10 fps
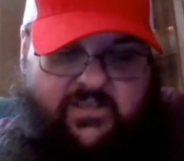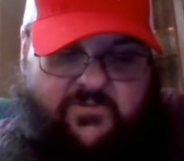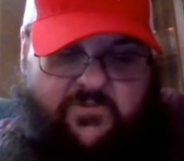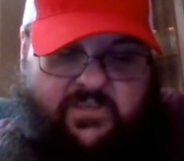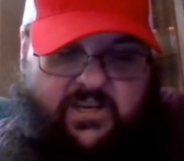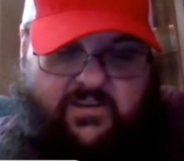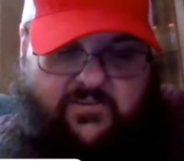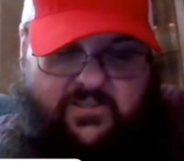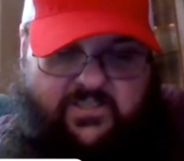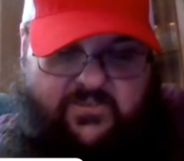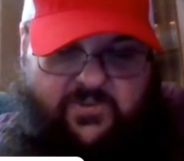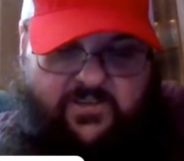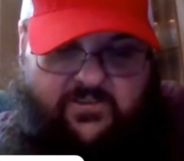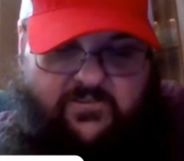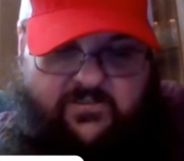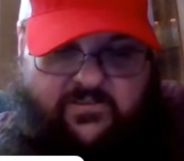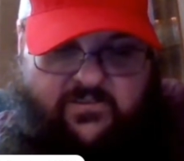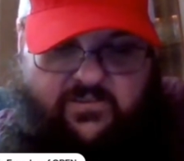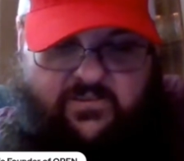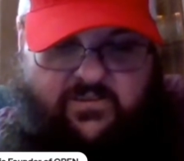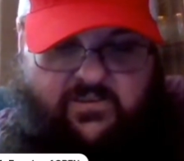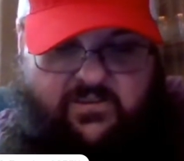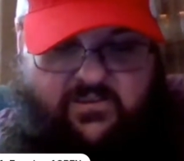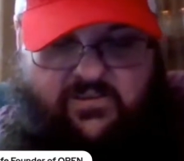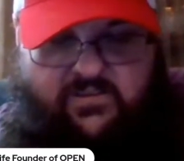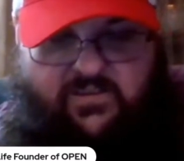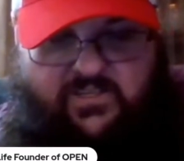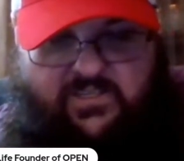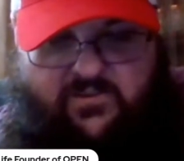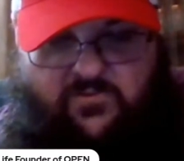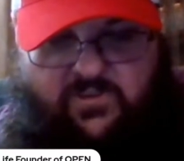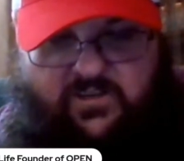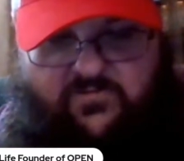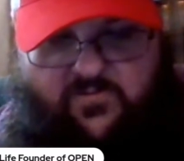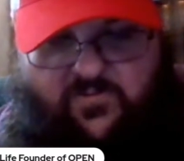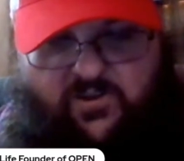That's one thing I noticed as well, is that they're really good for